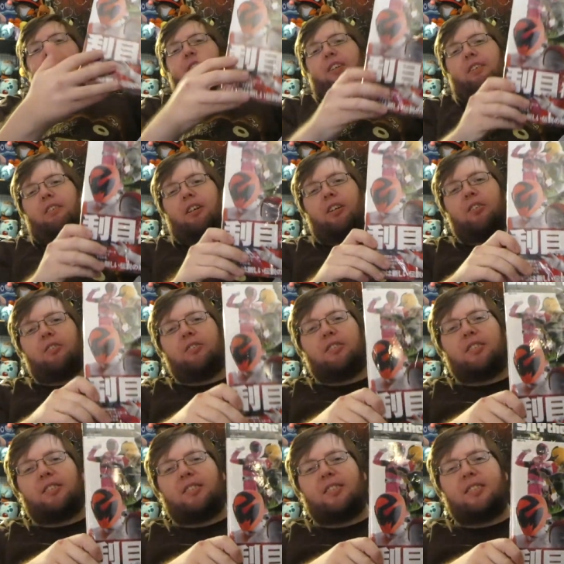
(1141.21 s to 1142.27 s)
of
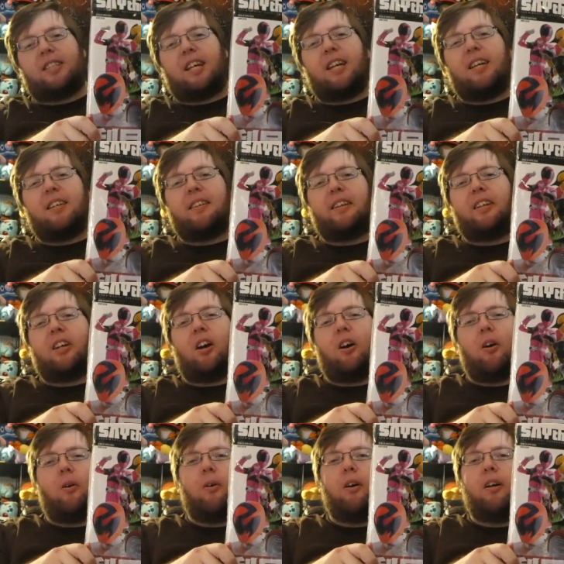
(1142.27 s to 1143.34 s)
Heroes Say the
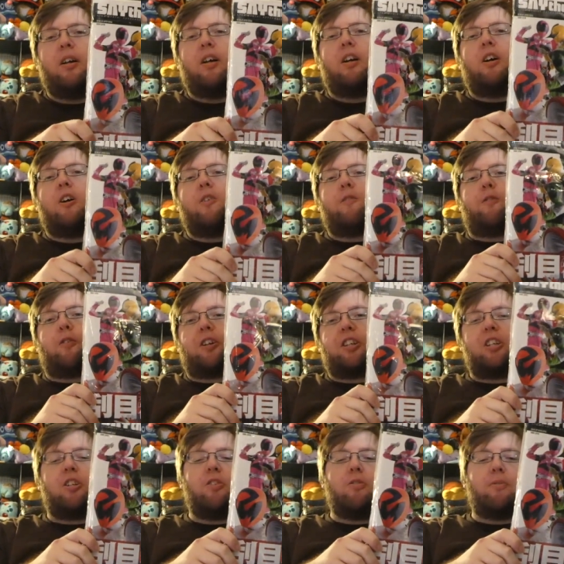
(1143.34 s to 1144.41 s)
Go for
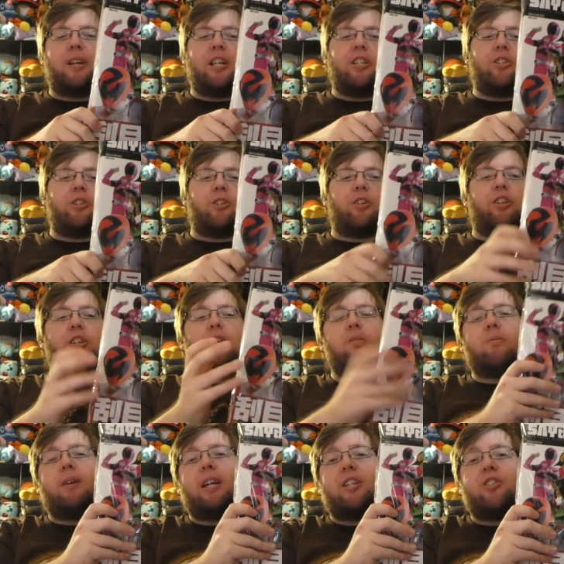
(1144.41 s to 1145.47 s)
Kyuranger.
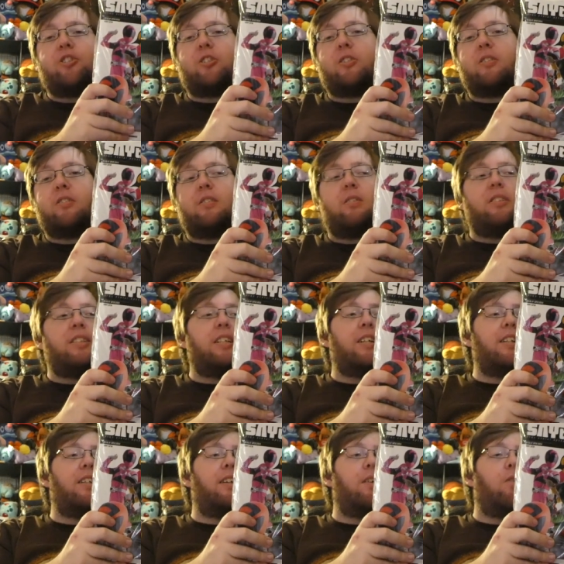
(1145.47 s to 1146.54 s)
Kyuranger
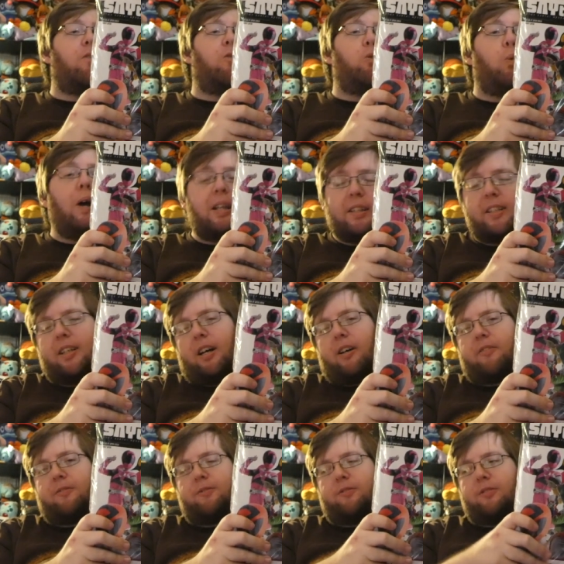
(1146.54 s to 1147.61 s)
did well
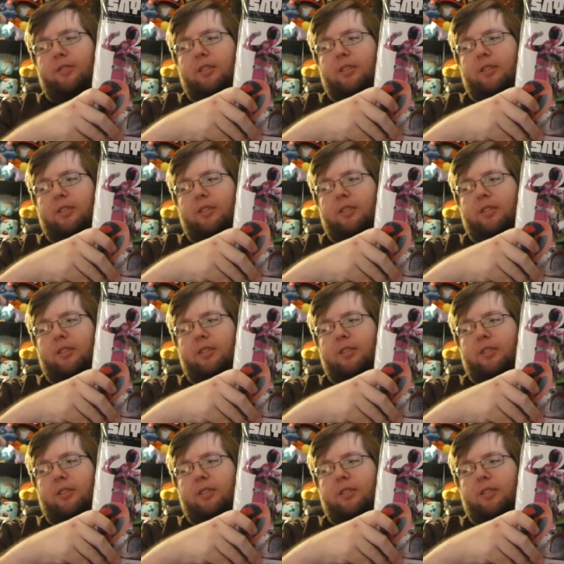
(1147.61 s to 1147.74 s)
enough